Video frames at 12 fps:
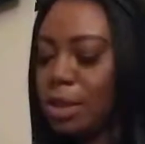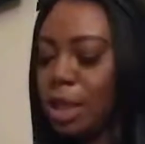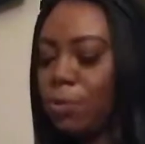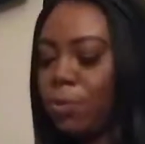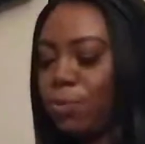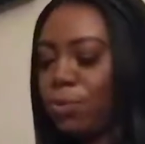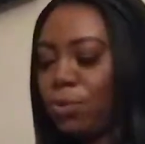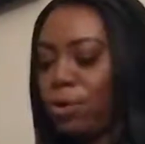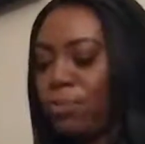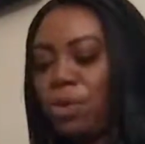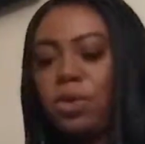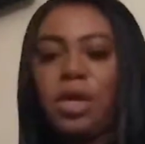like rapport
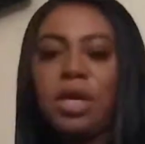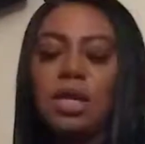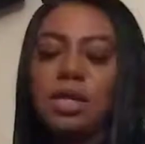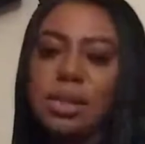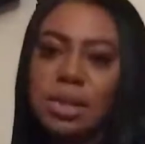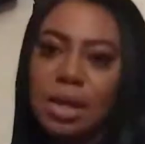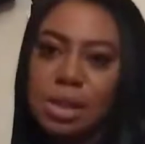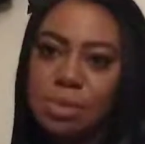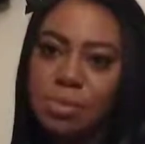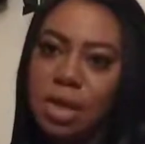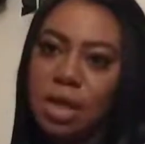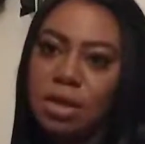building and
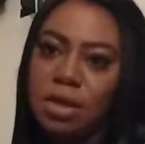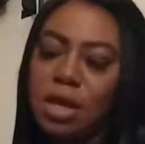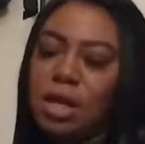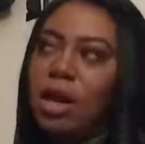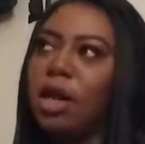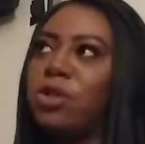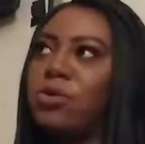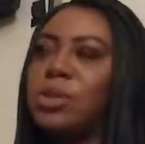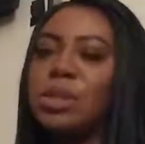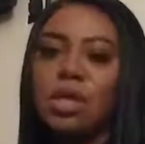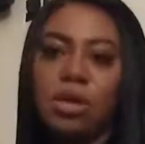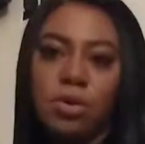assessment and other
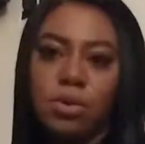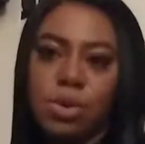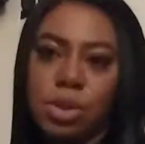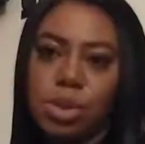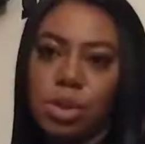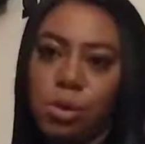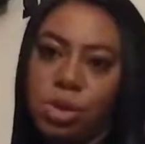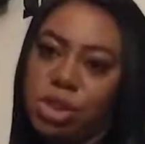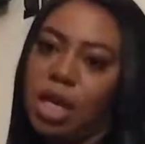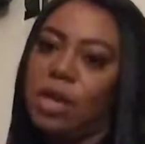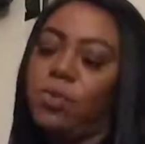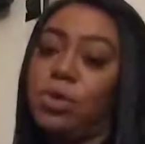skills
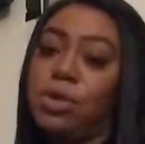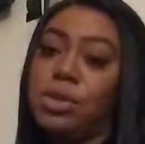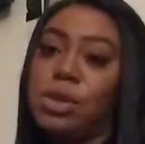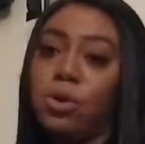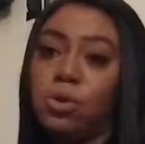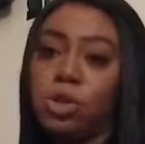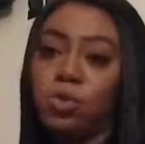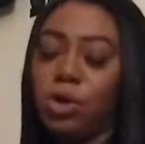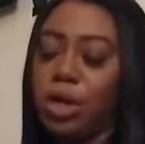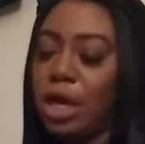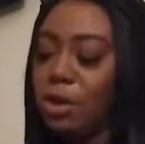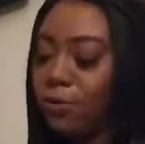associated with social
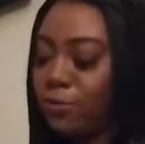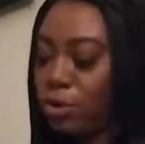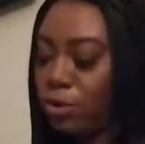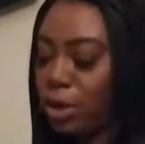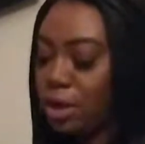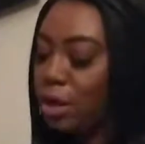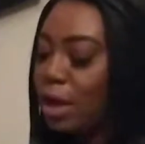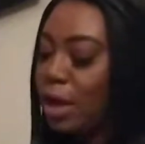work interviewing,